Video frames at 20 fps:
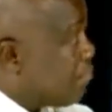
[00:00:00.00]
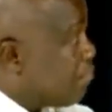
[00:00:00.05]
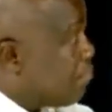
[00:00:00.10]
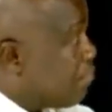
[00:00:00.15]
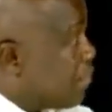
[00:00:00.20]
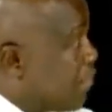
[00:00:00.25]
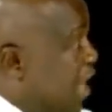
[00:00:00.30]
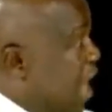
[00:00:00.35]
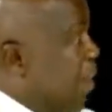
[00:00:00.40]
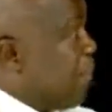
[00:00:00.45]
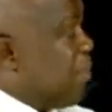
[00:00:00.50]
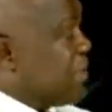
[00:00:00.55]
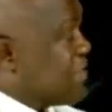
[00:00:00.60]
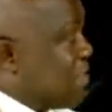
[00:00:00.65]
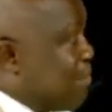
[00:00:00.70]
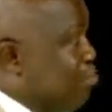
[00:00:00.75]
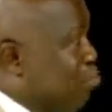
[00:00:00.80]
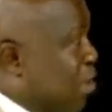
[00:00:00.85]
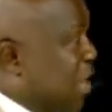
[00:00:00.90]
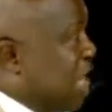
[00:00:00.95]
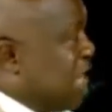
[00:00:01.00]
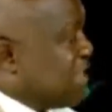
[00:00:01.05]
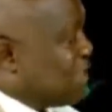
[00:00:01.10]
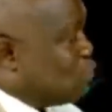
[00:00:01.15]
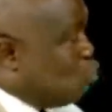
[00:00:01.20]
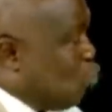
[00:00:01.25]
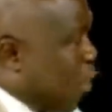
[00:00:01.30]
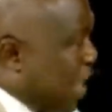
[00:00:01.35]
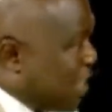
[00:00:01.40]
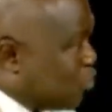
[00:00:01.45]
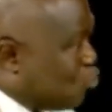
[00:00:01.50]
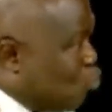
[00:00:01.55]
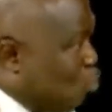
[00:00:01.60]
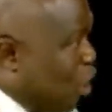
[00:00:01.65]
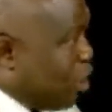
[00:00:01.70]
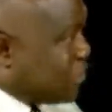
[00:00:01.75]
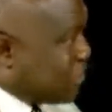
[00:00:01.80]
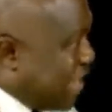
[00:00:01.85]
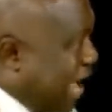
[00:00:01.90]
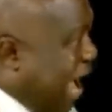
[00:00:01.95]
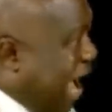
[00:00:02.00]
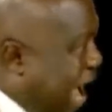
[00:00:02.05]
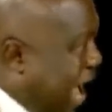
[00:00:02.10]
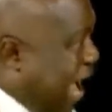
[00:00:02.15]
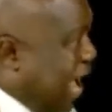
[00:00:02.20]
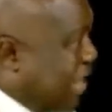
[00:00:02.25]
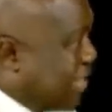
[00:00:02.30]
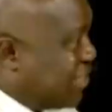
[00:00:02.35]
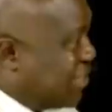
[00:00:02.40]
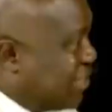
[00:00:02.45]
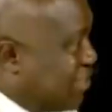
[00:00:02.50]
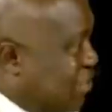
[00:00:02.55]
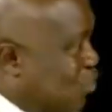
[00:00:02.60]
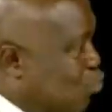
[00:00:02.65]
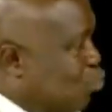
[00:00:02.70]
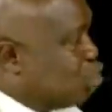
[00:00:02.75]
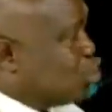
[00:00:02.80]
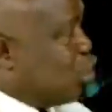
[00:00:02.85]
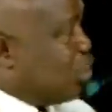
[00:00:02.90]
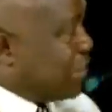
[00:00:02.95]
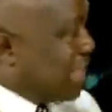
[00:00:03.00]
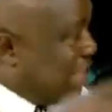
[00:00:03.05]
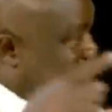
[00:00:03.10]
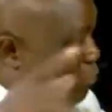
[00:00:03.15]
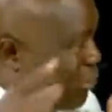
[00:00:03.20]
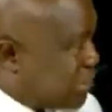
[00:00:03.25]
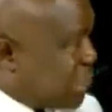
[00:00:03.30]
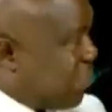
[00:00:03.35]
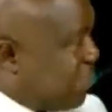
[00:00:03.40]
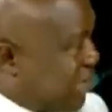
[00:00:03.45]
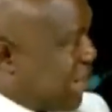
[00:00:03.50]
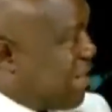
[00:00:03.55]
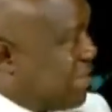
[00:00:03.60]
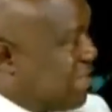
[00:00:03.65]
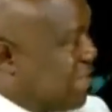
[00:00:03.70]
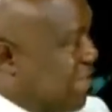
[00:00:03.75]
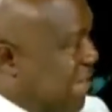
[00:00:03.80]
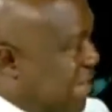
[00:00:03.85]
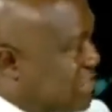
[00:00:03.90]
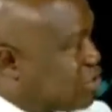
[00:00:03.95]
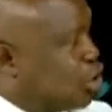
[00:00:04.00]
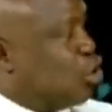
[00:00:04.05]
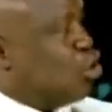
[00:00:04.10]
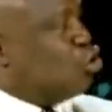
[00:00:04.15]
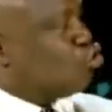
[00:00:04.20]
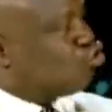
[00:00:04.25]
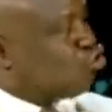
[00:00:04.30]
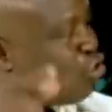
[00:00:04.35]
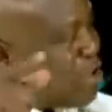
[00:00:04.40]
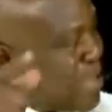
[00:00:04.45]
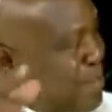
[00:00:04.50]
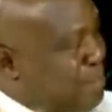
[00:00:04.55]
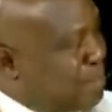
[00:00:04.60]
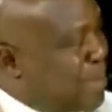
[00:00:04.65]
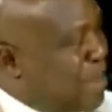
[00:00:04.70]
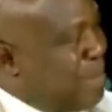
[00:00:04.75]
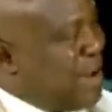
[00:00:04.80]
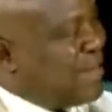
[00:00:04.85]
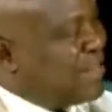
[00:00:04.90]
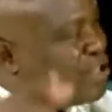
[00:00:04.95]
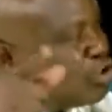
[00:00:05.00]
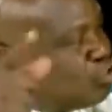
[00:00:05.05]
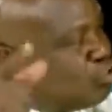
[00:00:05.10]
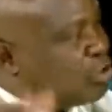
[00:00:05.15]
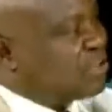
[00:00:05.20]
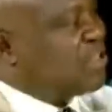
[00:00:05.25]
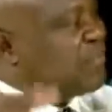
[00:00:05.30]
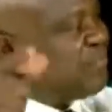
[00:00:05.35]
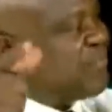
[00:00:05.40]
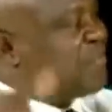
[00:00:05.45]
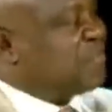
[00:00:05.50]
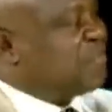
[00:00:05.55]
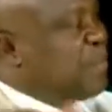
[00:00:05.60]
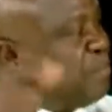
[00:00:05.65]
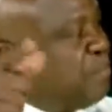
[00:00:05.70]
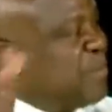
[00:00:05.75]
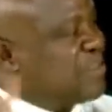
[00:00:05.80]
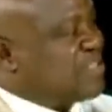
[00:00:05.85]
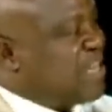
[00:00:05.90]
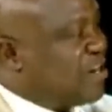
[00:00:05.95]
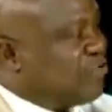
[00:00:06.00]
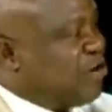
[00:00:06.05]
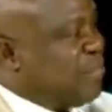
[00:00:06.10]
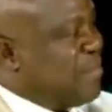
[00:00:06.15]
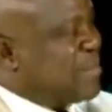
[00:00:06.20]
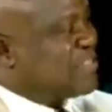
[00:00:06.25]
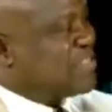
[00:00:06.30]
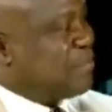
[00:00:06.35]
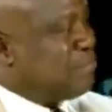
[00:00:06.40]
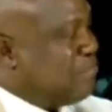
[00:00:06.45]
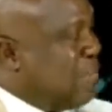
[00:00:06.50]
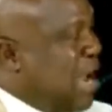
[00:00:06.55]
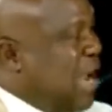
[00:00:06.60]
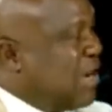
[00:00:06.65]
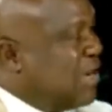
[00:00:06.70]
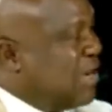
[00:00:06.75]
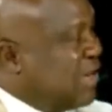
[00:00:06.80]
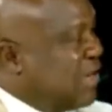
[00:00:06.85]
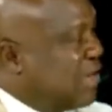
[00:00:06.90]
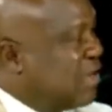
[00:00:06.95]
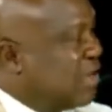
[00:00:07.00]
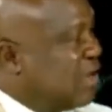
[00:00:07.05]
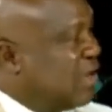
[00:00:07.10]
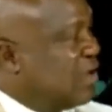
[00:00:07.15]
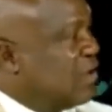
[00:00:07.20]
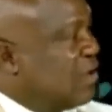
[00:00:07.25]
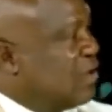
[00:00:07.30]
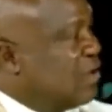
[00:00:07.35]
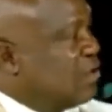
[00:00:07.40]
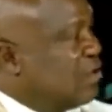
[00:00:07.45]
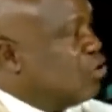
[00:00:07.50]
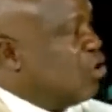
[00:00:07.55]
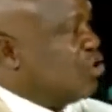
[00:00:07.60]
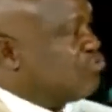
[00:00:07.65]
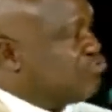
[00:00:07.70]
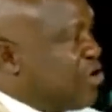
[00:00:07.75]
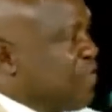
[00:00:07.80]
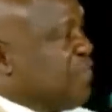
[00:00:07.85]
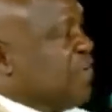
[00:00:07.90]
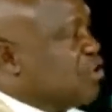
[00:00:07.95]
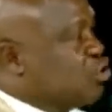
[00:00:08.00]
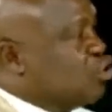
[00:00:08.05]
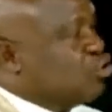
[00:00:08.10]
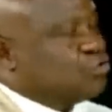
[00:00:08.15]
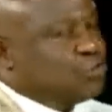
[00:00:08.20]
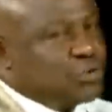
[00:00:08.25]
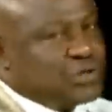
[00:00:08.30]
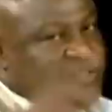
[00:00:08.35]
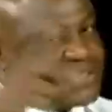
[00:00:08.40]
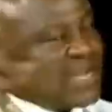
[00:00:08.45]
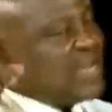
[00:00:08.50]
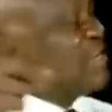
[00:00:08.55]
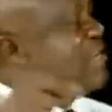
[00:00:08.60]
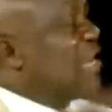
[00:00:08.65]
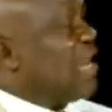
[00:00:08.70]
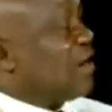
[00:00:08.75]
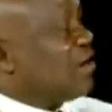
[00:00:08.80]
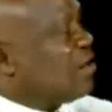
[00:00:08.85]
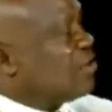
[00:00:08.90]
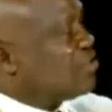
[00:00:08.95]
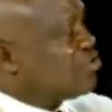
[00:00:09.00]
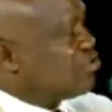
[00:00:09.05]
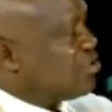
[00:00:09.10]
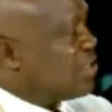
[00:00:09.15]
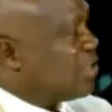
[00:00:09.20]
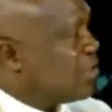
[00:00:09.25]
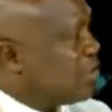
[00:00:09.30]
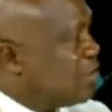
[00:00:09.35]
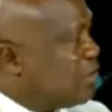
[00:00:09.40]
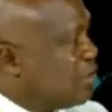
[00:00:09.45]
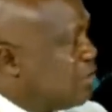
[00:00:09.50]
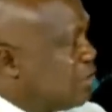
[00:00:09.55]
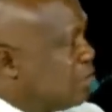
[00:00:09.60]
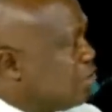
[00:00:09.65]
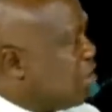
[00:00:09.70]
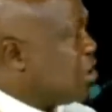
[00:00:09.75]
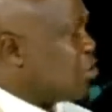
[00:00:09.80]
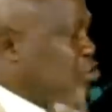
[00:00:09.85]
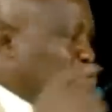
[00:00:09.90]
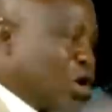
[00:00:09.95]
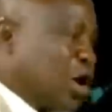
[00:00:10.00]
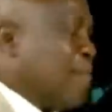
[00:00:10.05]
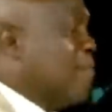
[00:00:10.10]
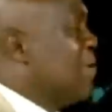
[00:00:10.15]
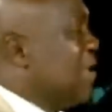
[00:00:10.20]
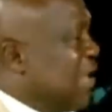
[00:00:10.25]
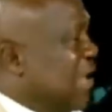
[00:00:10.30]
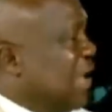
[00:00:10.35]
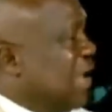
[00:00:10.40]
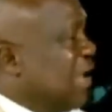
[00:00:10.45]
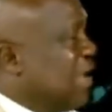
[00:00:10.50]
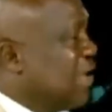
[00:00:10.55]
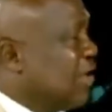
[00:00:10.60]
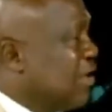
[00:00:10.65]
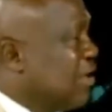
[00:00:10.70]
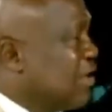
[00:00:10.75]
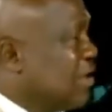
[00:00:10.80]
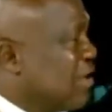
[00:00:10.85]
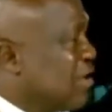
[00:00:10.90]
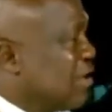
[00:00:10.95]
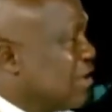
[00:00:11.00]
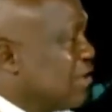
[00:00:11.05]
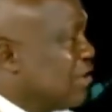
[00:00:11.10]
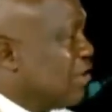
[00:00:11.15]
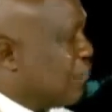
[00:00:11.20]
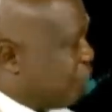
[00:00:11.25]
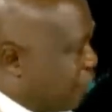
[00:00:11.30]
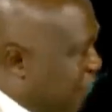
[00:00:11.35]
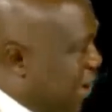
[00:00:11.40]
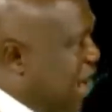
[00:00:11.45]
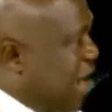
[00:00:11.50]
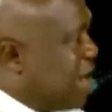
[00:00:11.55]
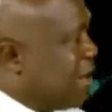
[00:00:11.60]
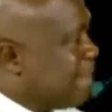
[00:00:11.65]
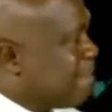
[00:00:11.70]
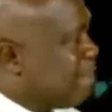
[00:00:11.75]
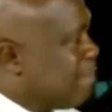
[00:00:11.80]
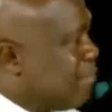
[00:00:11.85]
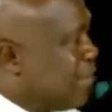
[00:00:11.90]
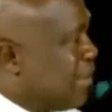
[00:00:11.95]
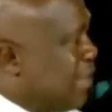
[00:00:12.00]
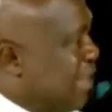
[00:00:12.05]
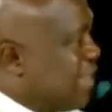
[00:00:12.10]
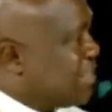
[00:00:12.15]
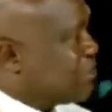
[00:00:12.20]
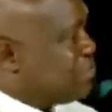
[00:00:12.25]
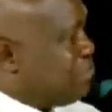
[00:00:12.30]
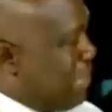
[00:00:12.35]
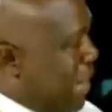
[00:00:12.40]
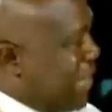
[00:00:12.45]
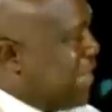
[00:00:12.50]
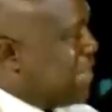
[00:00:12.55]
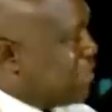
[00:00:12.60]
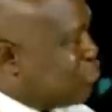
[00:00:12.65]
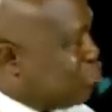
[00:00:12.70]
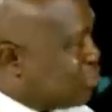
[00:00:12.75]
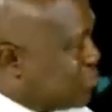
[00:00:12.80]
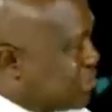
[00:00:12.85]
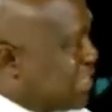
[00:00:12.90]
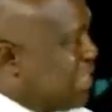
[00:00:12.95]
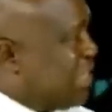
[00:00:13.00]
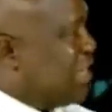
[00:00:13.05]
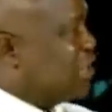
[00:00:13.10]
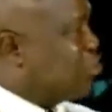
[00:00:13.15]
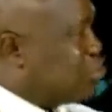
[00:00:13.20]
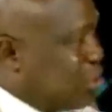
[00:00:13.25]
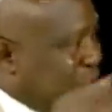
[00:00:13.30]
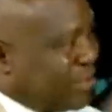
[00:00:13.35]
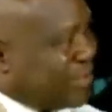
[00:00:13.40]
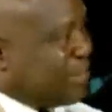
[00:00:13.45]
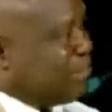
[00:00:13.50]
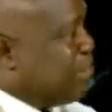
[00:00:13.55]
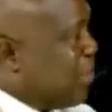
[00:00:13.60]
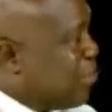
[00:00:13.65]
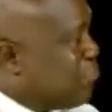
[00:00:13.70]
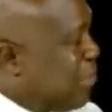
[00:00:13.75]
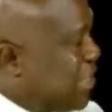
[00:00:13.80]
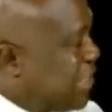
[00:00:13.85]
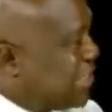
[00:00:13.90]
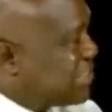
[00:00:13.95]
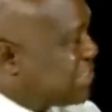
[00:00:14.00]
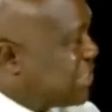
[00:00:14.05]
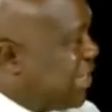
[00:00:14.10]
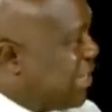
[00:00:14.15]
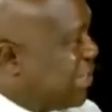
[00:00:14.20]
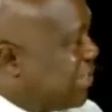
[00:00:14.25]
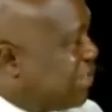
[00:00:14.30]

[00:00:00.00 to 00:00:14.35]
If President Buhari has worked hard with other West African leaders to implement the 2015 peace agreement in Mali, those refugees will stay in their country, not come here. Fine. He's managed to say they should be registered.